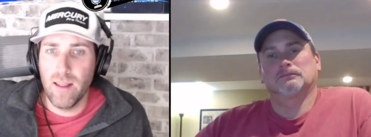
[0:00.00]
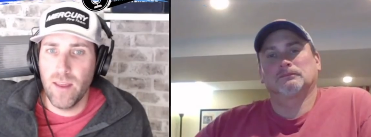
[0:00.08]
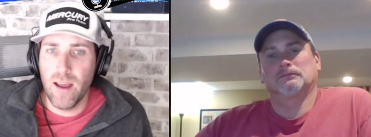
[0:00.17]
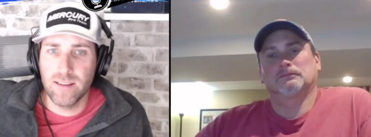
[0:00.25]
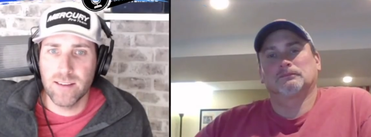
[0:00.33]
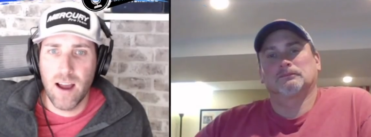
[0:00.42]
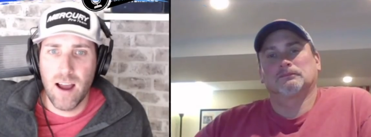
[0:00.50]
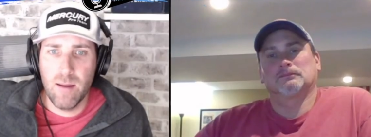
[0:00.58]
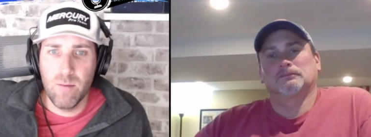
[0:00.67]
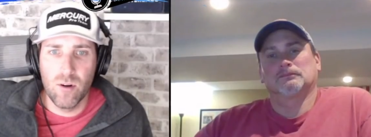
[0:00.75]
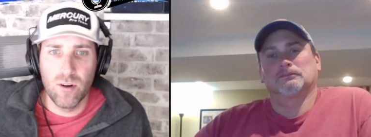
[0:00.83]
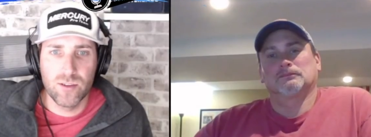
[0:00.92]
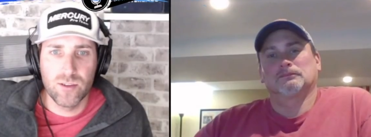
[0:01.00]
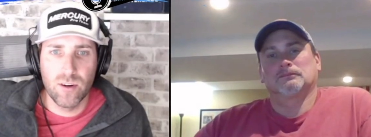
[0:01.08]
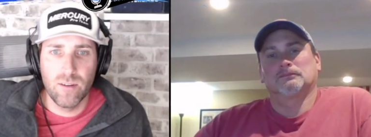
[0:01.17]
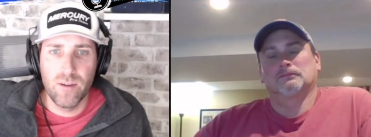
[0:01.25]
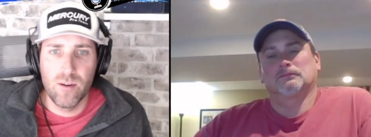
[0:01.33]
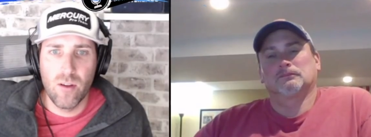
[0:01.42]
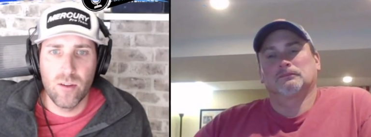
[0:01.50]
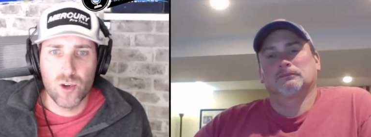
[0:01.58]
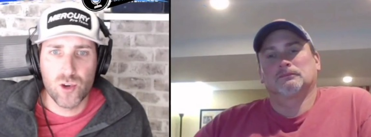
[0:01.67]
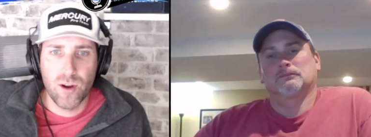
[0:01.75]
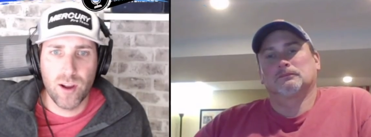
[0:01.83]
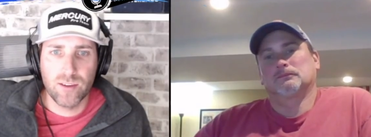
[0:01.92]
Speaker 1: at that time, or is there a few other
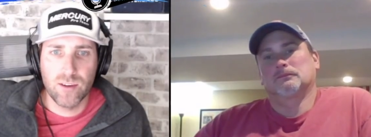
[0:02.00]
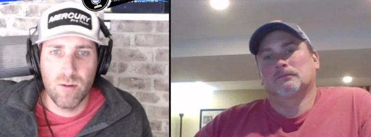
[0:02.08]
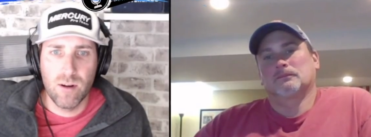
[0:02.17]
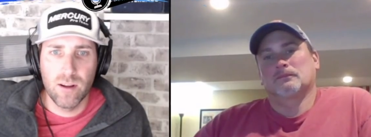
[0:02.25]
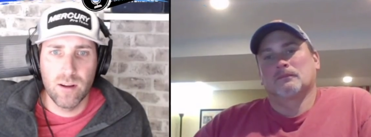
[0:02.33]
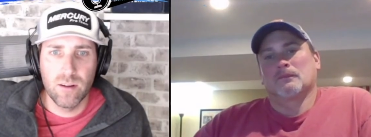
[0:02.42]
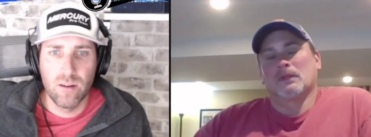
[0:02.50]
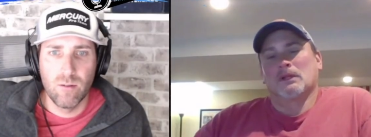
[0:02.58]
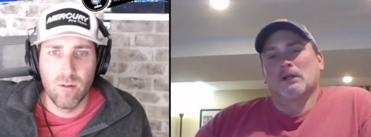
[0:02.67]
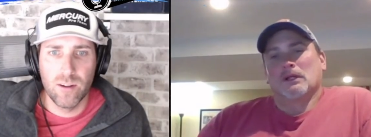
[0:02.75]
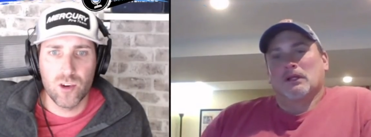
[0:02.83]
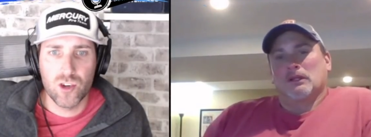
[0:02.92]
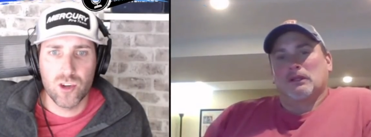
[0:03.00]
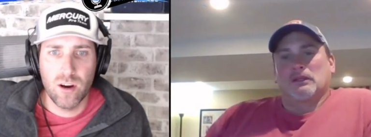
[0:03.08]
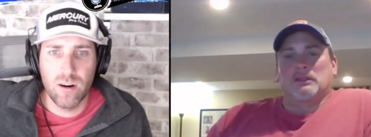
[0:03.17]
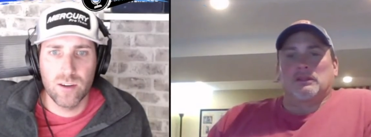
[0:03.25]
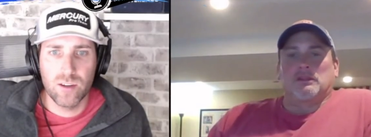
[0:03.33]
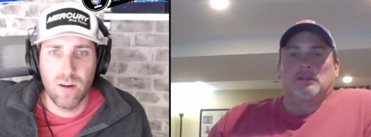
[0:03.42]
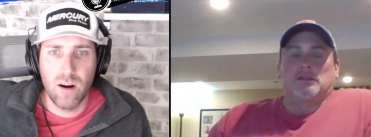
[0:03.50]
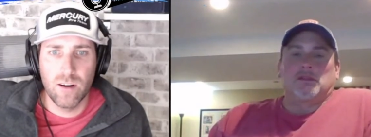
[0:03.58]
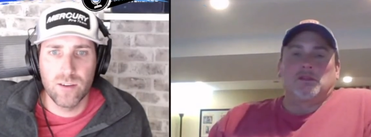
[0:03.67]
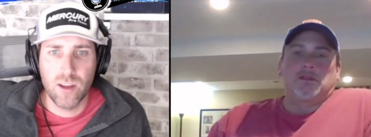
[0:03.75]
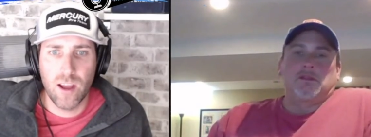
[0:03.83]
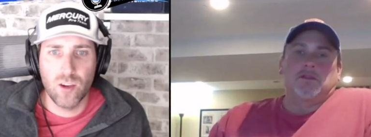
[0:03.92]
tricks you want to want to share as hmm. far
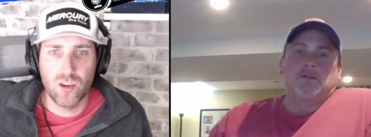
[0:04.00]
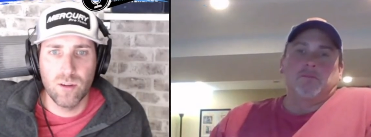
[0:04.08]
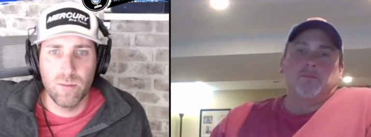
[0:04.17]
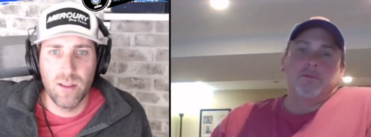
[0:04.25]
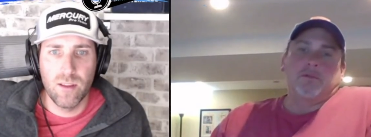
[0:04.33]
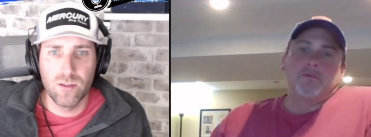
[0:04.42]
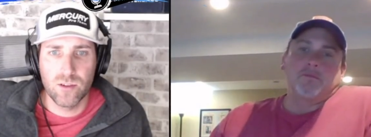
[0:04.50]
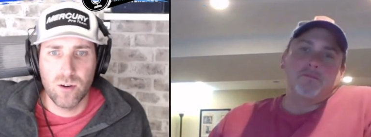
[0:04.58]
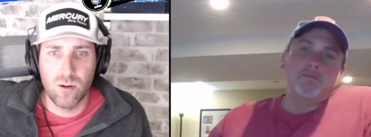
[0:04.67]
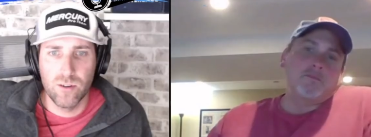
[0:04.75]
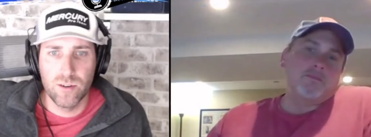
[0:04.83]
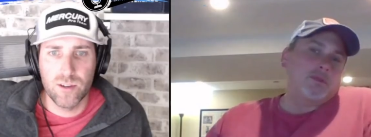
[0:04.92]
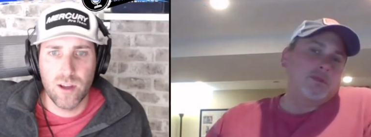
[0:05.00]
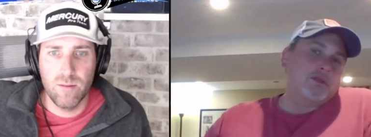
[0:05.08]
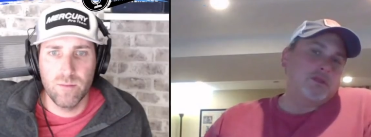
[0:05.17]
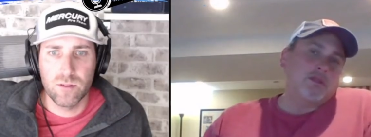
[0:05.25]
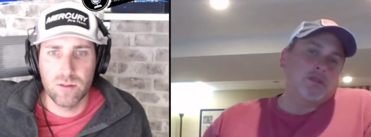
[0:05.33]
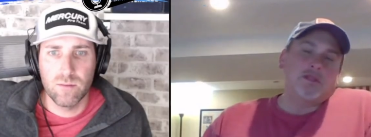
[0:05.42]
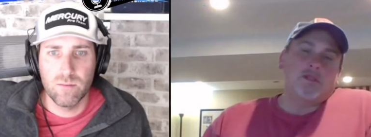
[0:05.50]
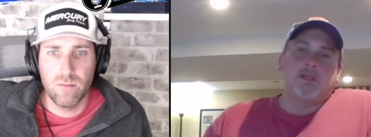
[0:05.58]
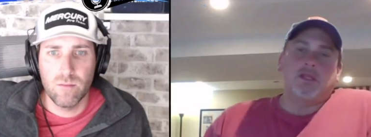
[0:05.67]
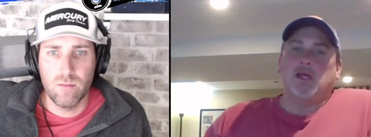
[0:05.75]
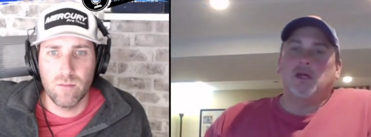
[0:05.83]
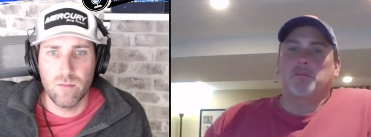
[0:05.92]
as catching them in those colder temps?
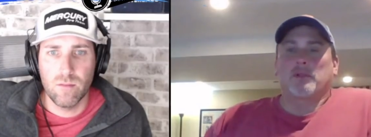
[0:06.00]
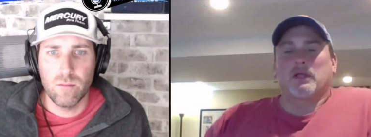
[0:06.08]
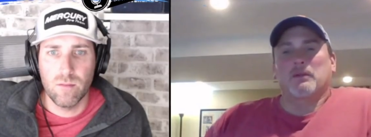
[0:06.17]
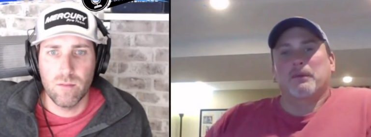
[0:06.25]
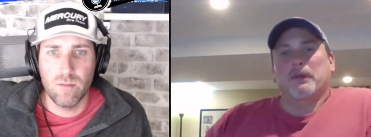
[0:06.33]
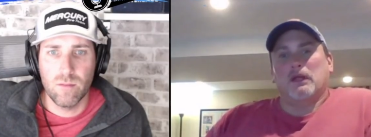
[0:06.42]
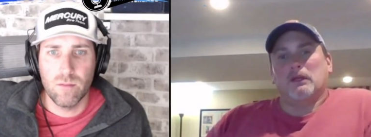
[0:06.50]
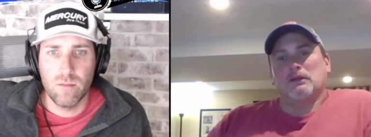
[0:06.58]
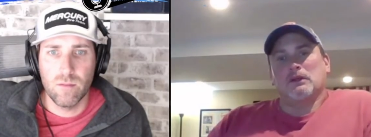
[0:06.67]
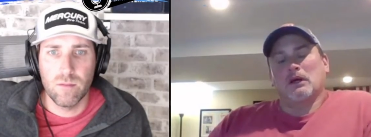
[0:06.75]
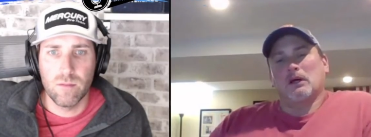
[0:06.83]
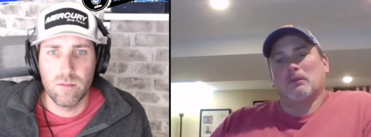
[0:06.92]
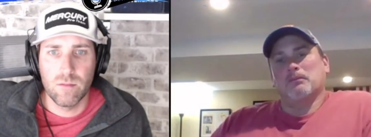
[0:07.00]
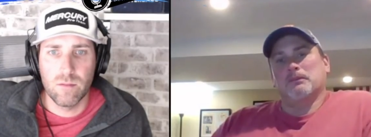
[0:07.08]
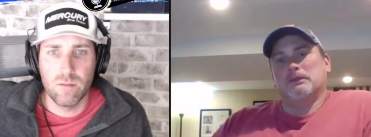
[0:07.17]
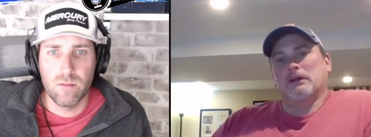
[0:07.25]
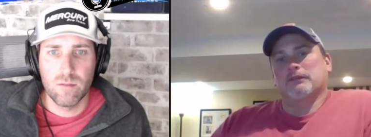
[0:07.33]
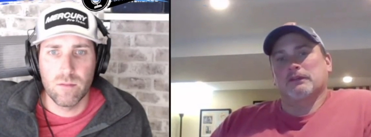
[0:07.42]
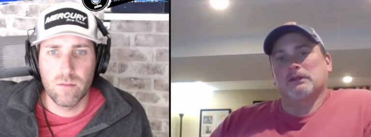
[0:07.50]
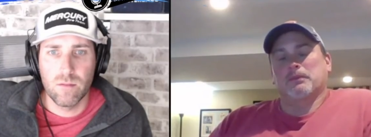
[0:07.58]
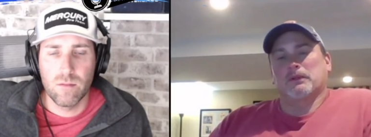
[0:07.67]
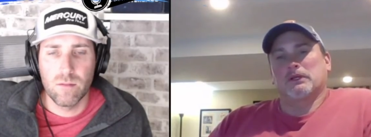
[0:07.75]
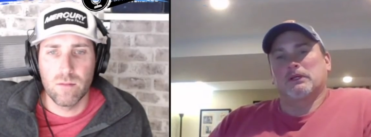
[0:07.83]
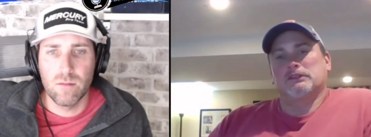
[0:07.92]
Speaker 2: Yeah, blade bait um,
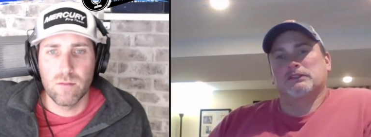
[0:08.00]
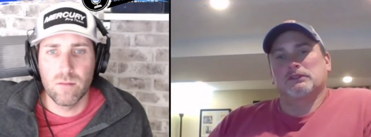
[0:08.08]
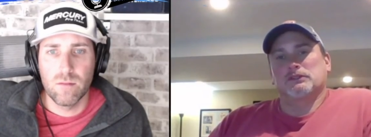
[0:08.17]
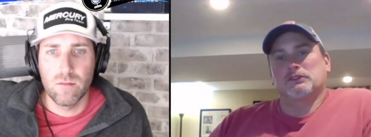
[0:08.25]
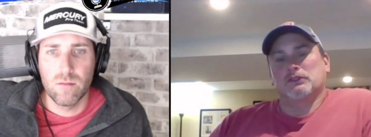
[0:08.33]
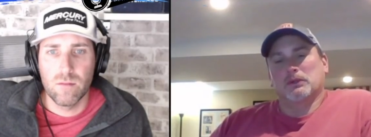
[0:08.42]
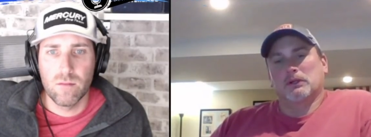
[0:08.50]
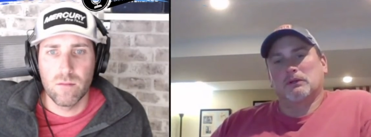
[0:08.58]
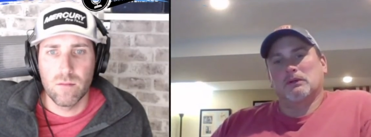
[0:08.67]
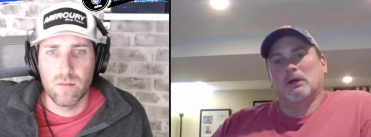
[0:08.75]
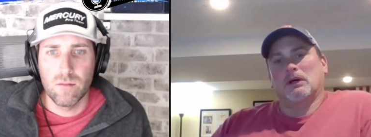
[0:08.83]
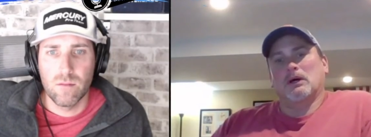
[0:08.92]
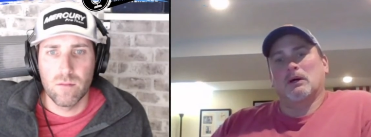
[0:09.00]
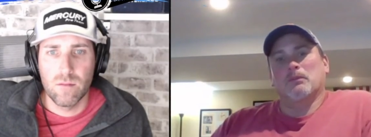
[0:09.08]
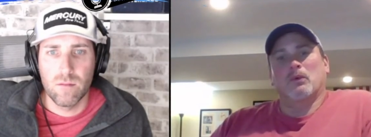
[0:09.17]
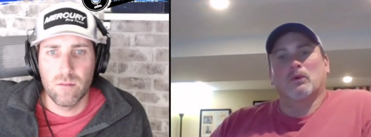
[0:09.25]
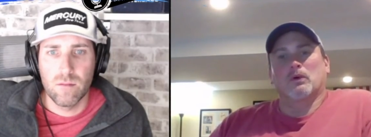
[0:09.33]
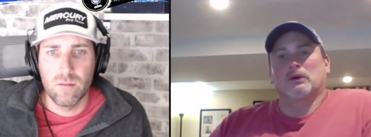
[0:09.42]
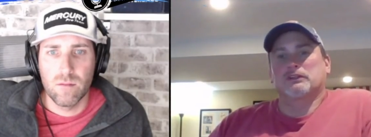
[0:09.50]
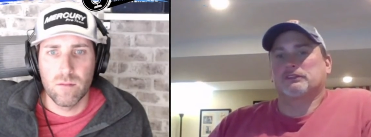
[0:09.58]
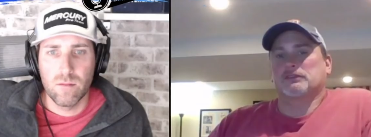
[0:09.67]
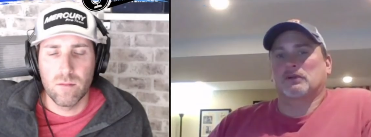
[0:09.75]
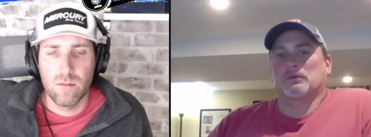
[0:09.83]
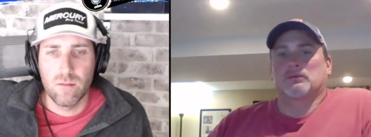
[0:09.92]
definitely plays into it, um, or
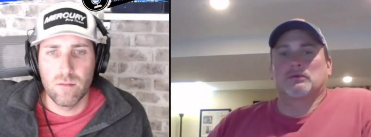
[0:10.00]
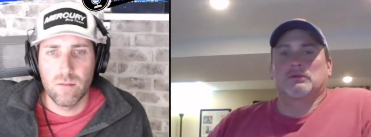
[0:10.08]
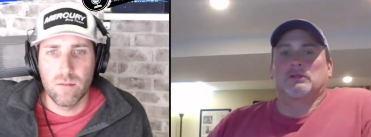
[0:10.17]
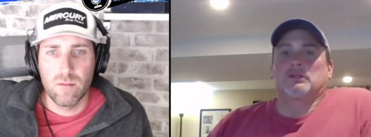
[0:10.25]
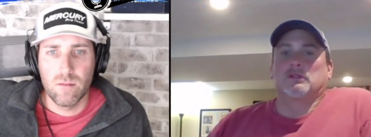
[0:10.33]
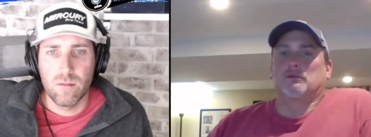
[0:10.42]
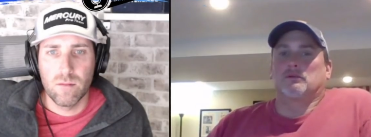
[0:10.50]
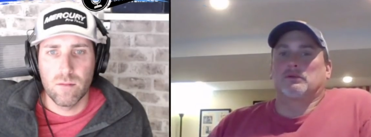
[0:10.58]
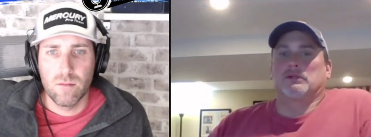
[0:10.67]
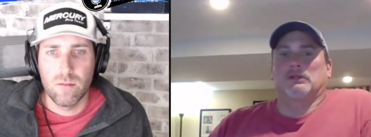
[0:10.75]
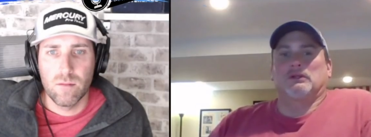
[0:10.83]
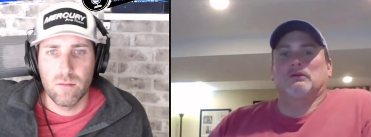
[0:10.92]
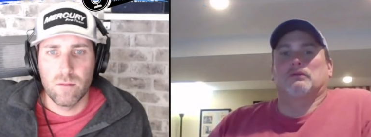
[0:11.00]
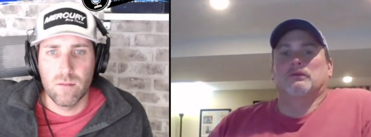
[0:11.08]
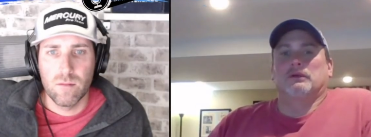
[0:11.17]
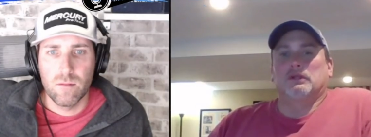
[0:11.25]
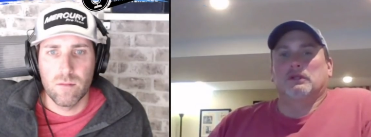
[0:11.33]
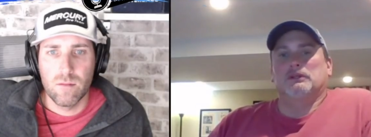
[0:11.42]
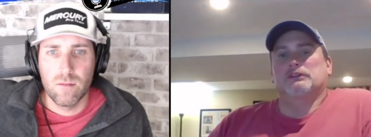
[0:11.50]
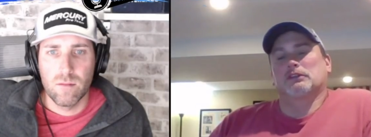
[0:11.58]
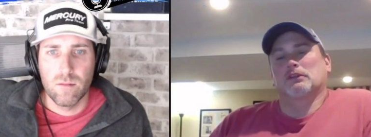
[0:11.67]
just a really, really, really